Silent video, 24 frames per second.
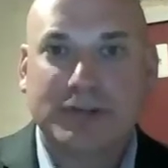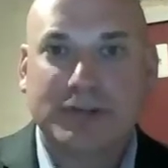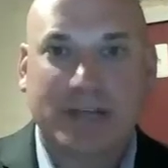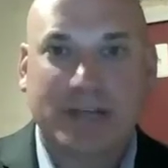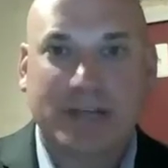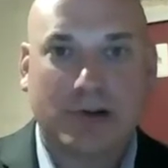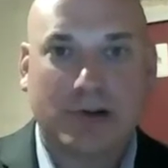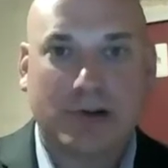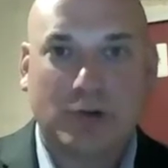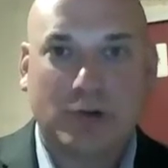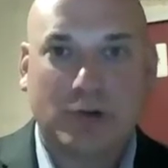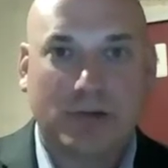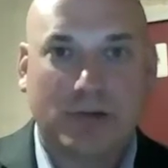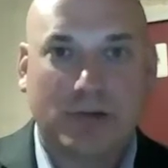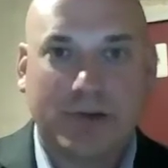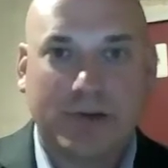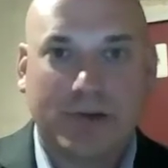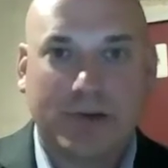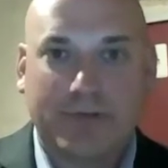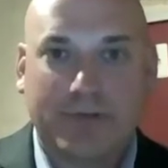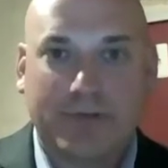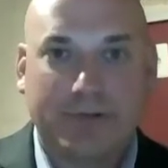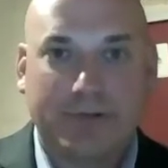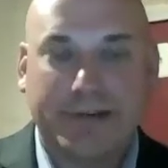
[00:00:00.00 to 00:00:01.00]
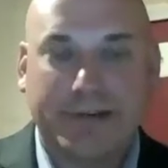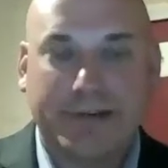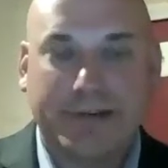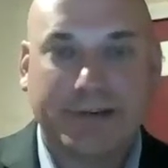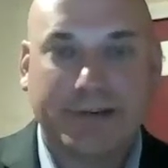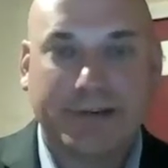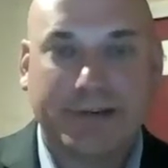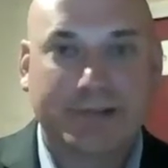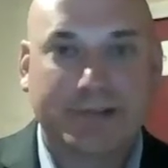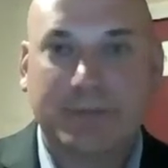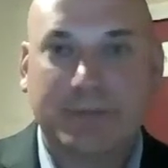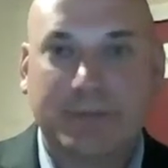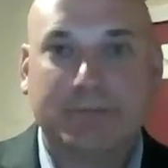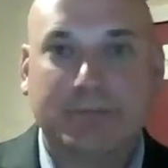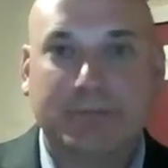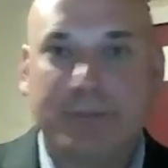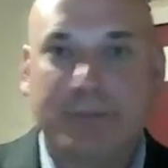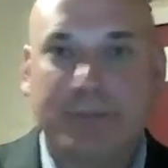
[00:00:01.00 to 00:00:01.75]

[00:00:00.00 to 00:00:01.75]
territory for, some